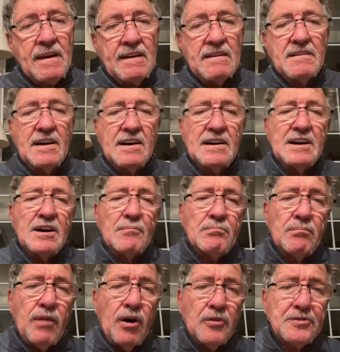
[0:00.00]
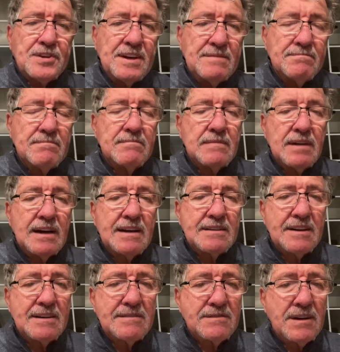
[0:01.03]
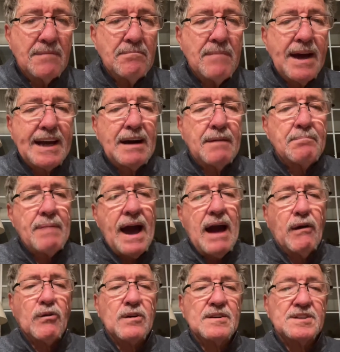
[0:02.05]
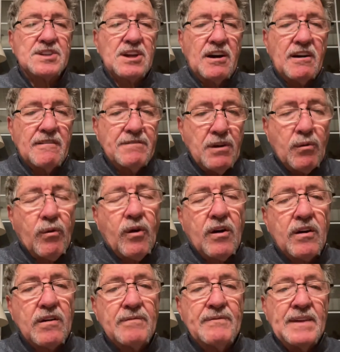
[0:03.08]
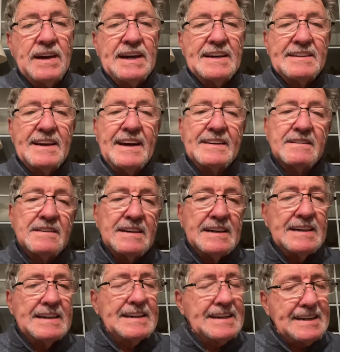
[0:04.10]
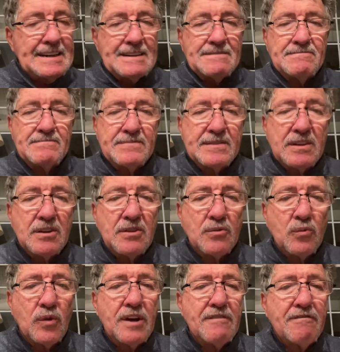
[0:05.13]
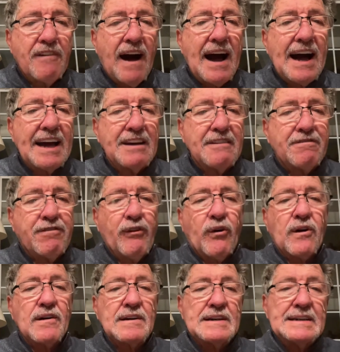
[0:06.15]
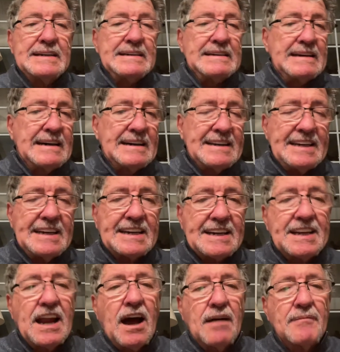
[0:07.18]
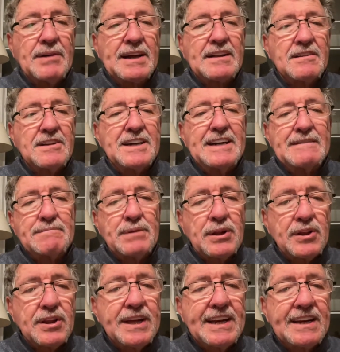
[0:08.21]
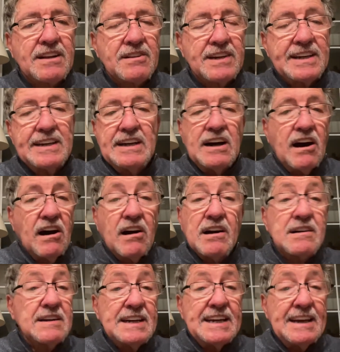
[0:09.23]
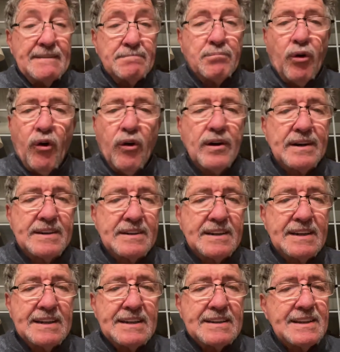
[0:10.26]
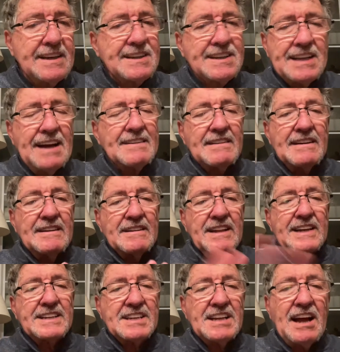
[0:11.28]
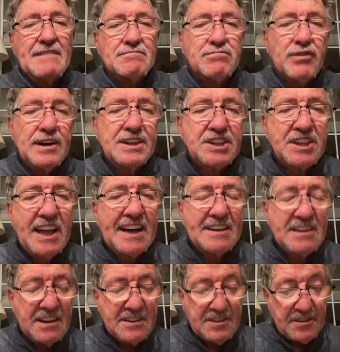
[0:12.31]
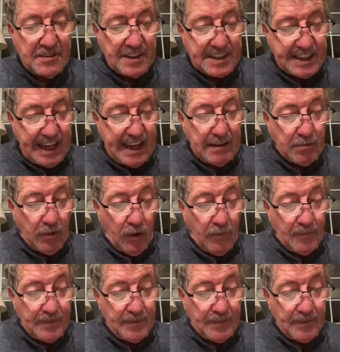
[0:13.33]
The multi, uh, the, the mega powers of the world that um, we vie for uh, economically and politically are important. Let's not, let's not brush that under the table.